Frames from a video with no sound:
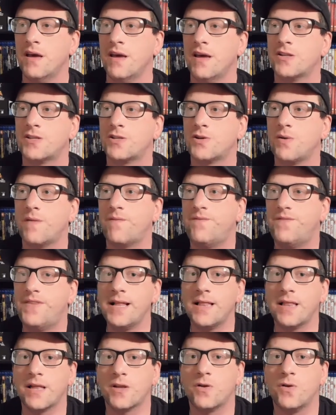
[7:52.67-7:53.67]
To a
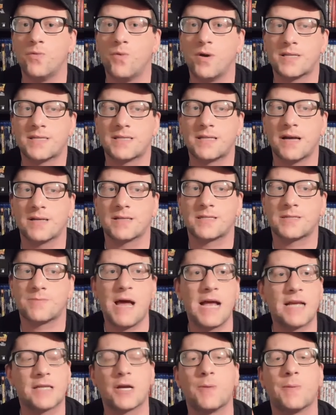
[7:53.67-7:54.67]
villain who wants to
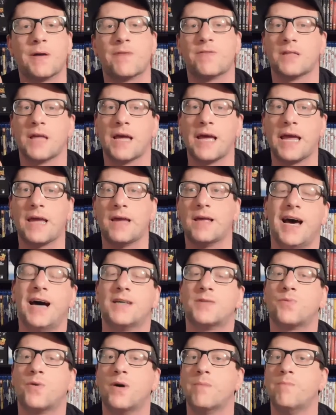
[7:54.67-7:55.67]
smash up everything,
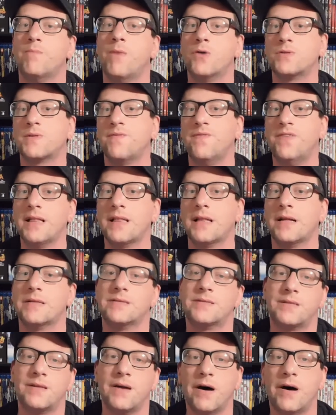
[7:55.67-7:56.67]
as what most
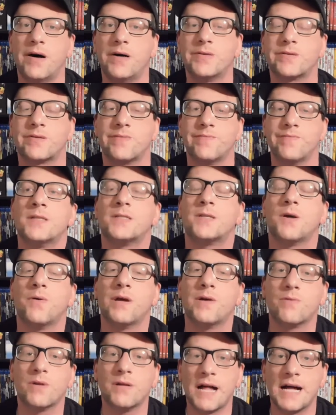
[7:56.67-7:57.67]
villains does. So he
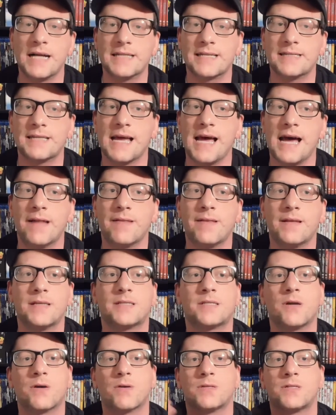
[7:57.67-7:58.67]
realizes that, and he
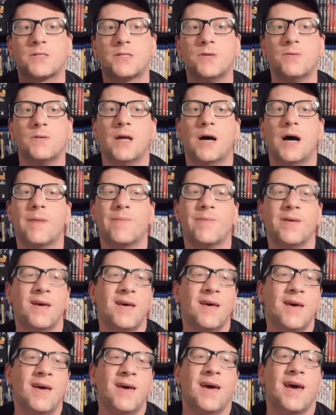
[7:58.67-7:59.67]
starts suiting up.
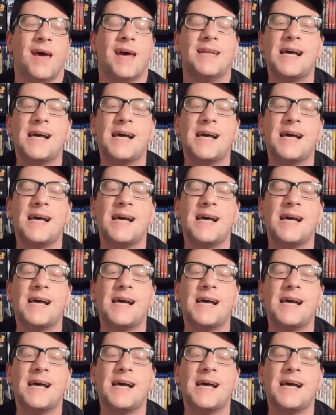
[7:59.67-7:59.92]
And